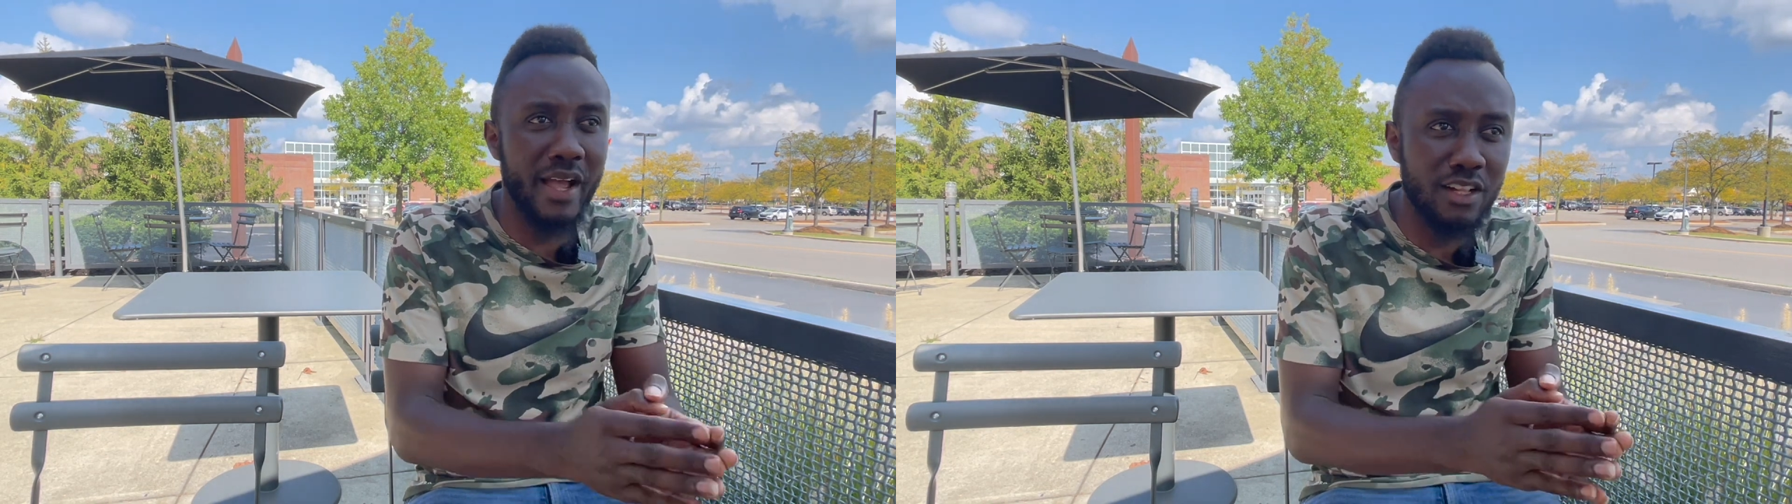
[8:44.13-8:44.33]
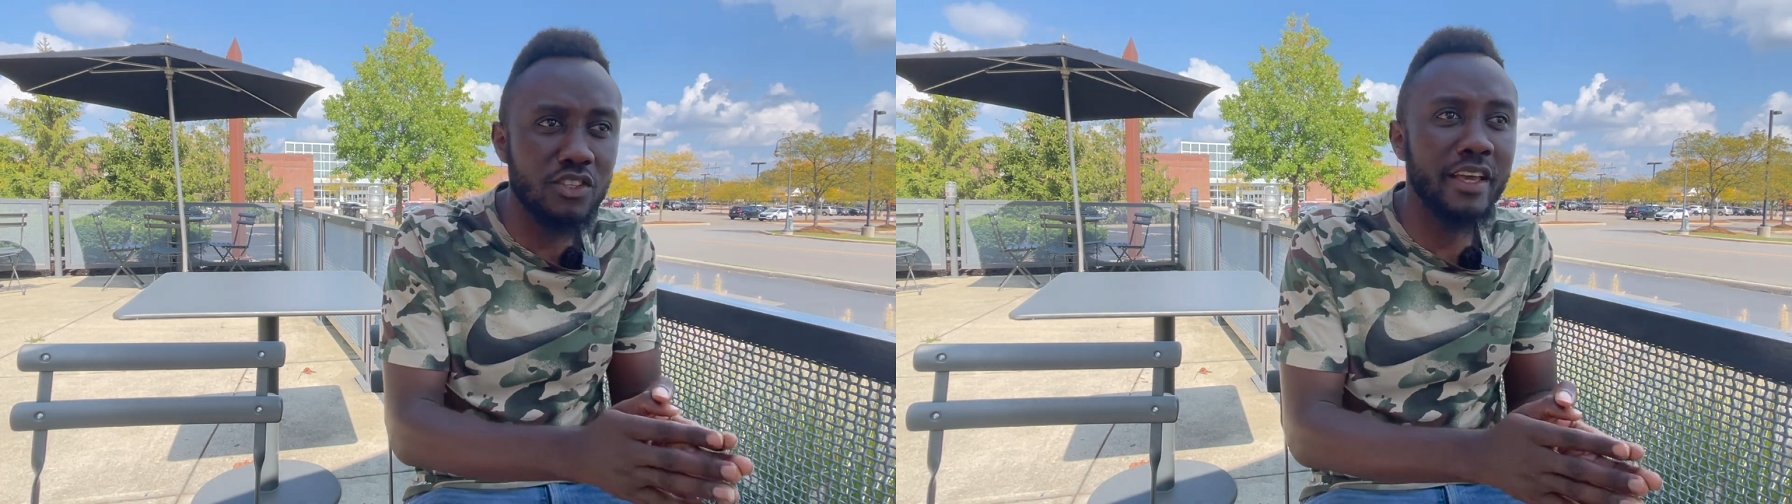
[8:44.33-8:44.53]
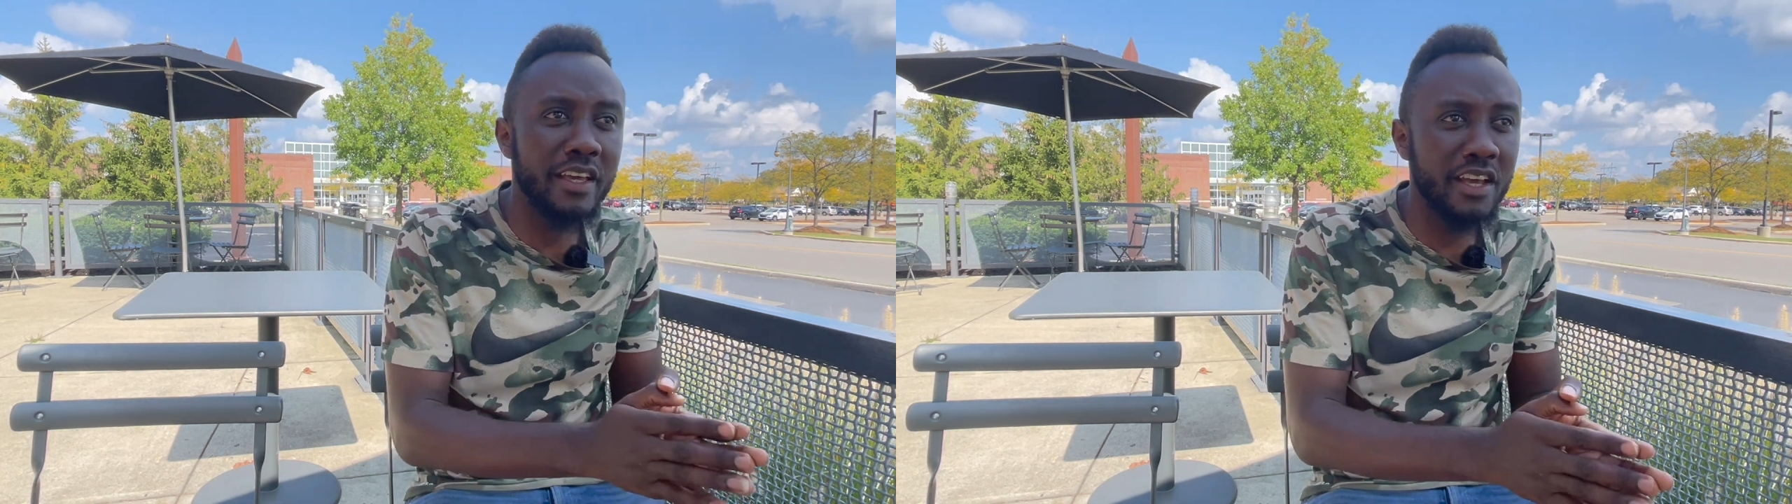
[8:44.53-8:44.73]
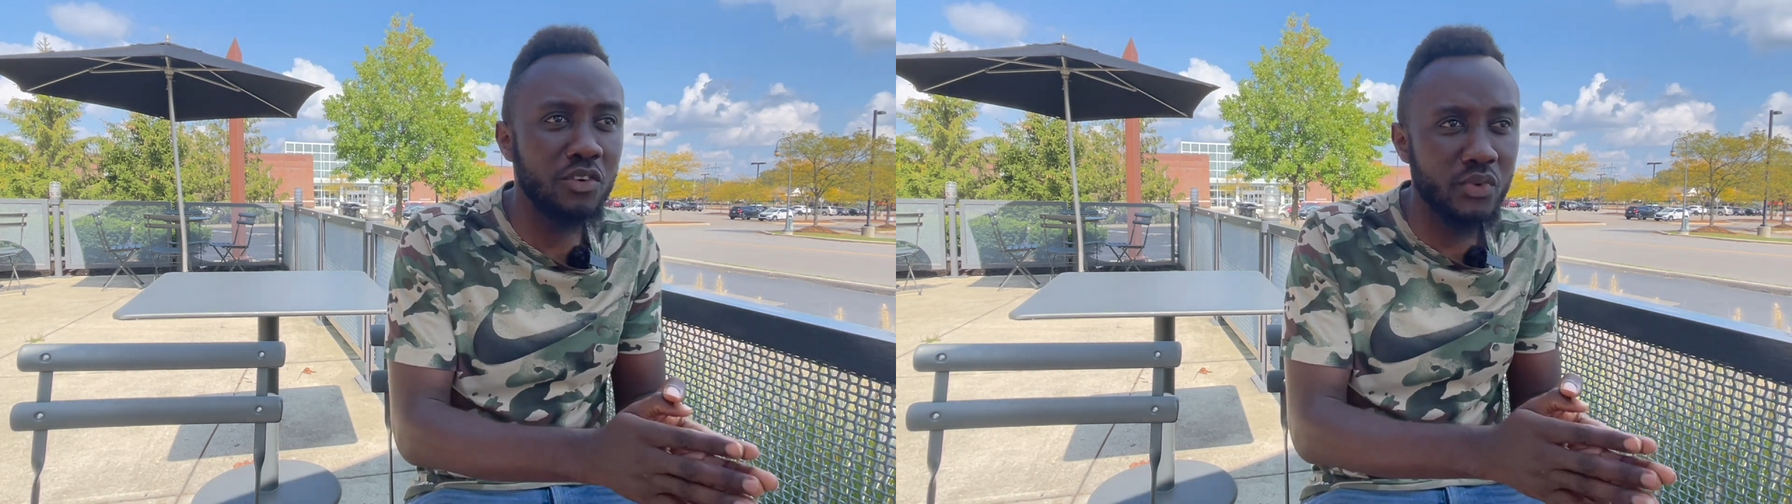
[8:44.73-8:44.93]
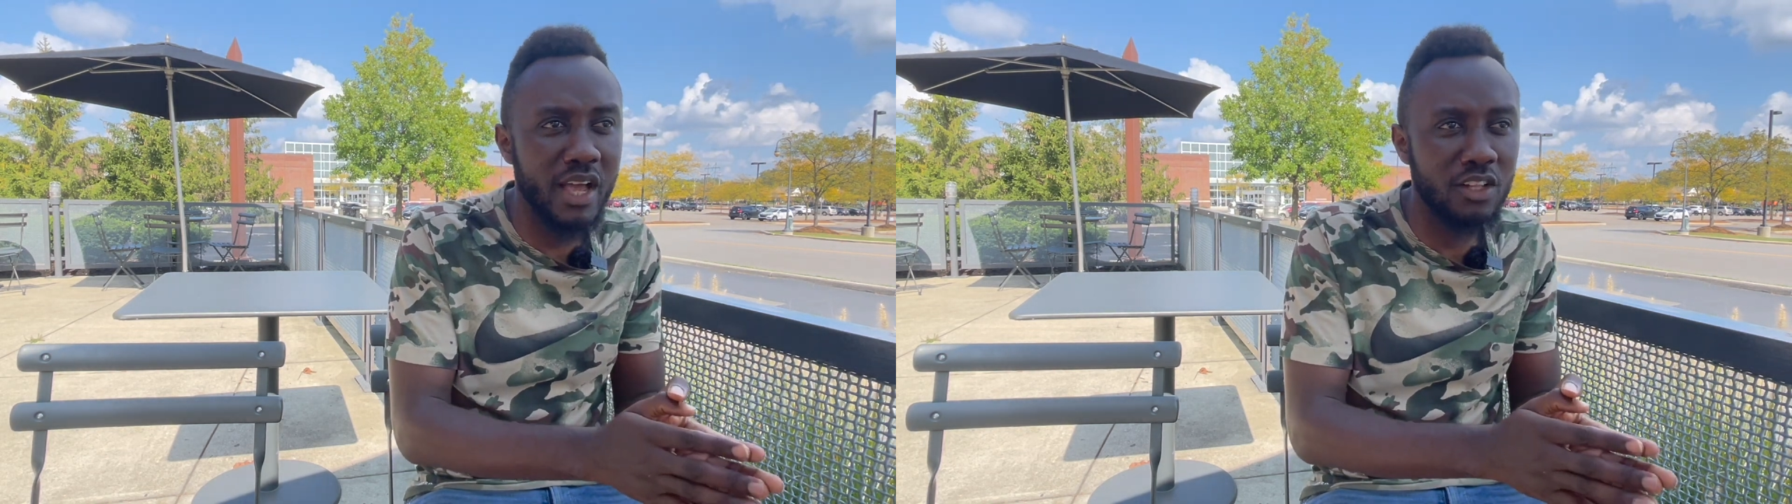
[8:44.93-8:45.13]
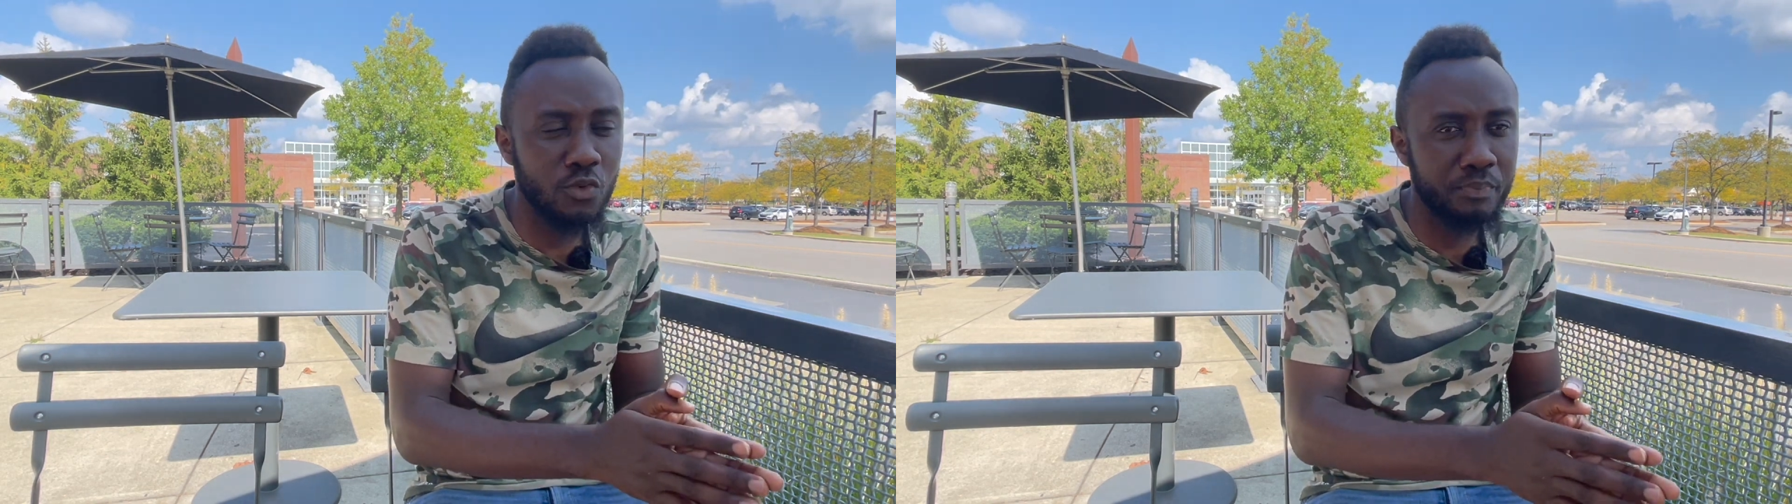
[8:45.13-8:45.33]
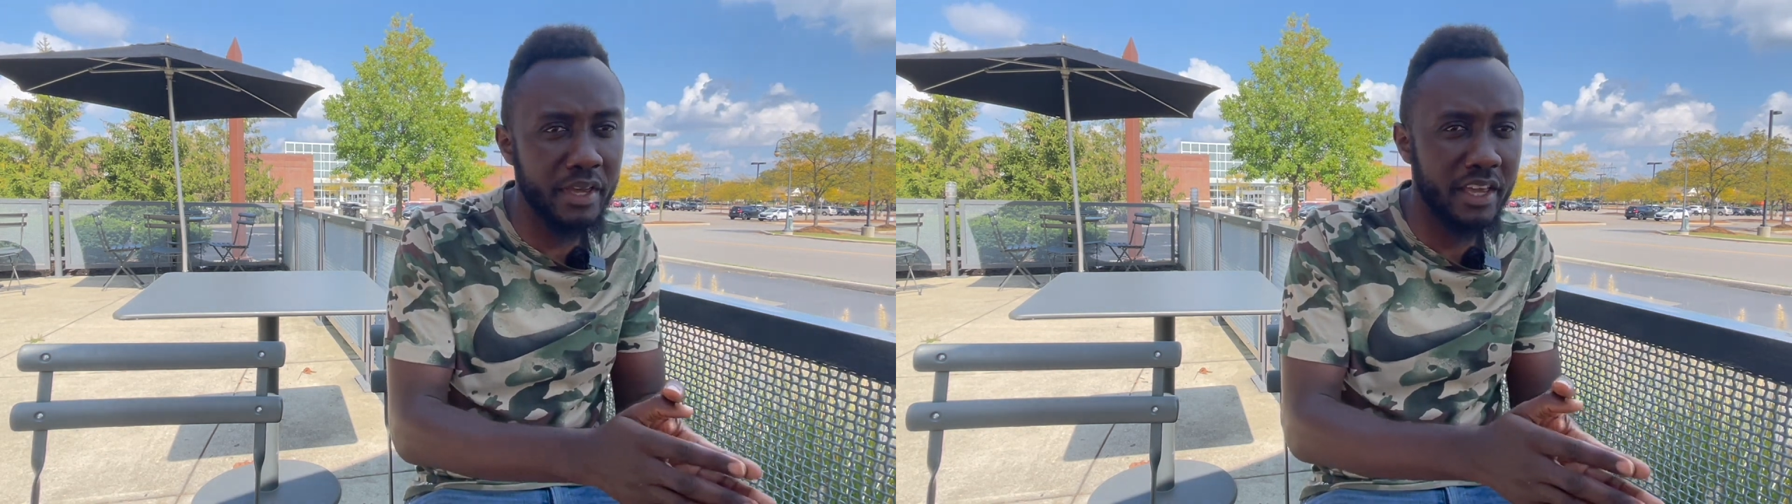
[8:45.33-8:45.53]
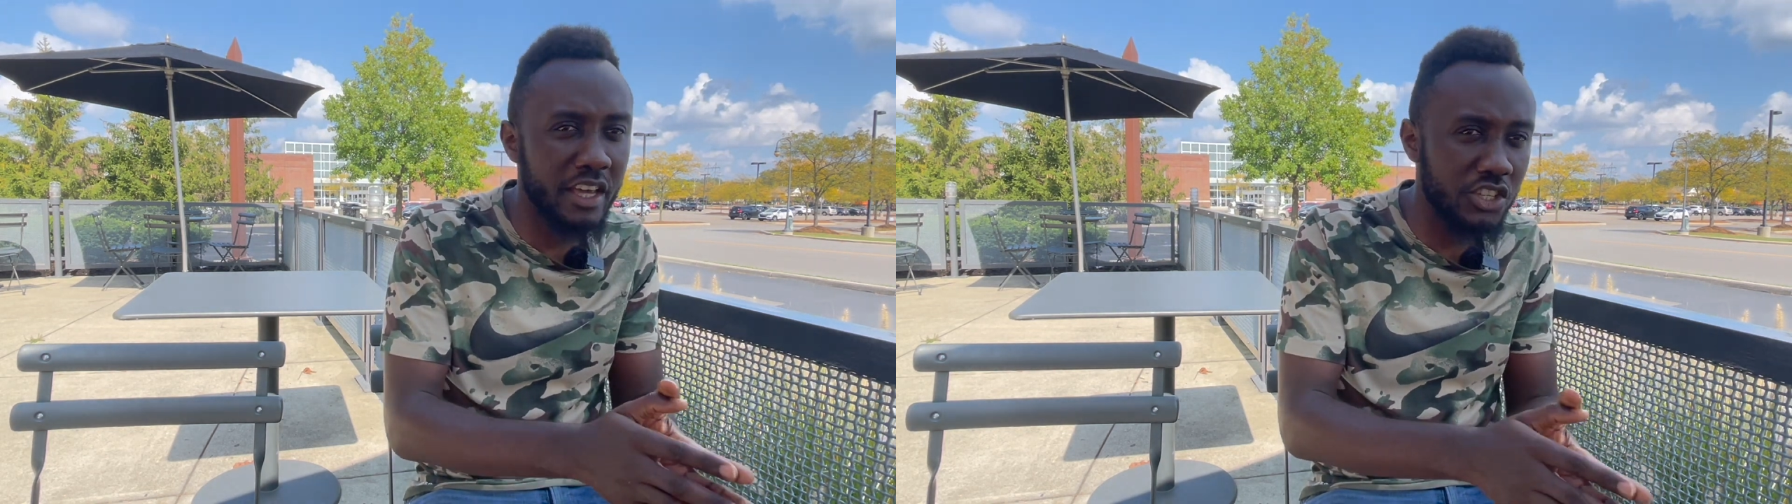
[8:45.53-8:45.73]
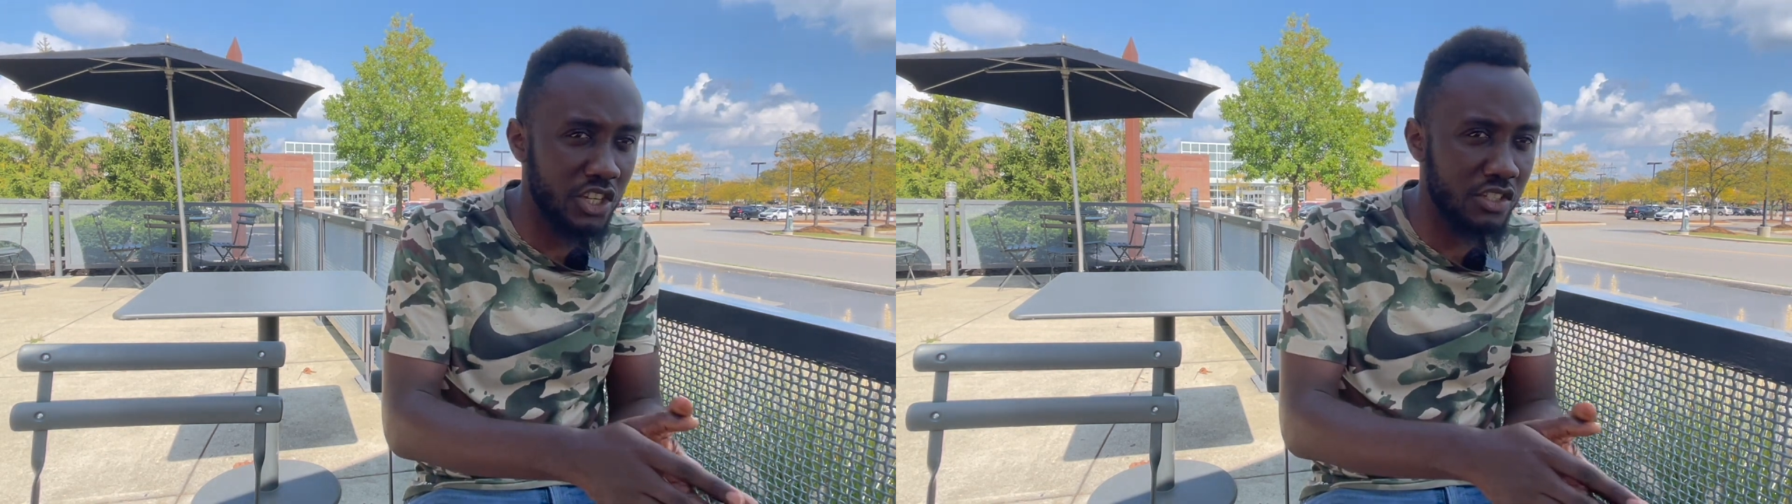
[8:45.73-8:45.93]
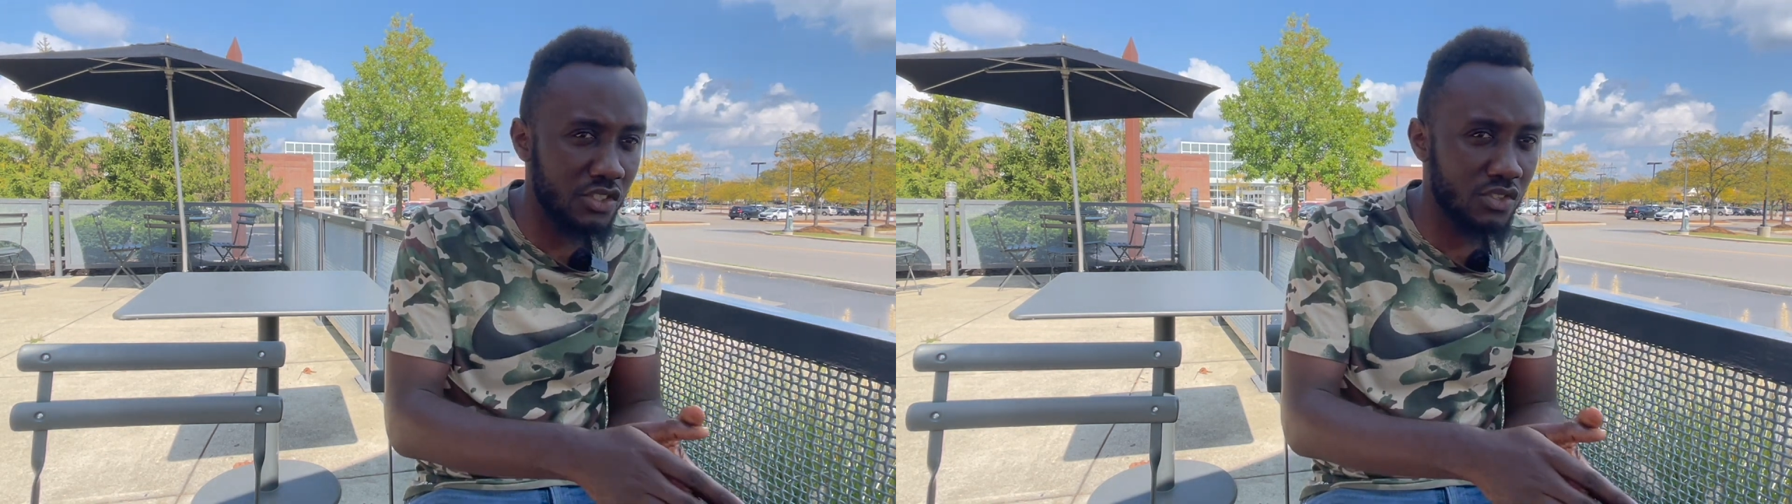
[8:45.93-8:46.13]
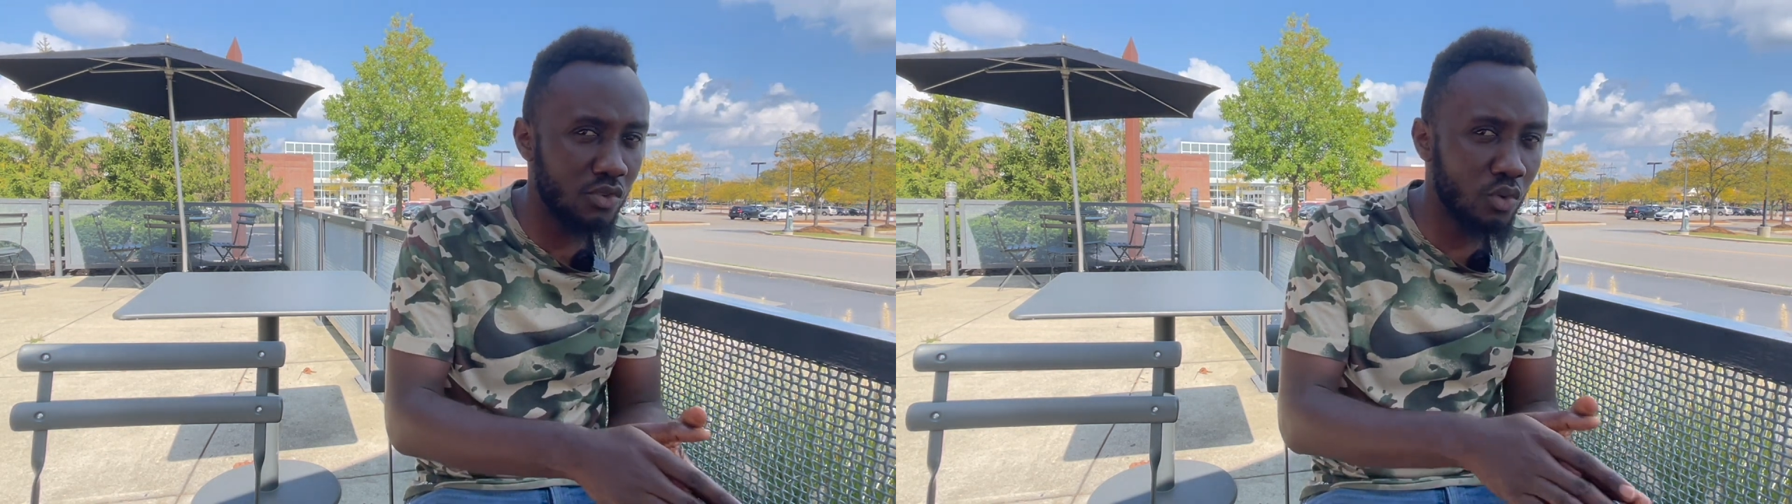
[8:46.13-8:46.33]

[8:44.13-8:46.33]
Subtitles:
had to pay agents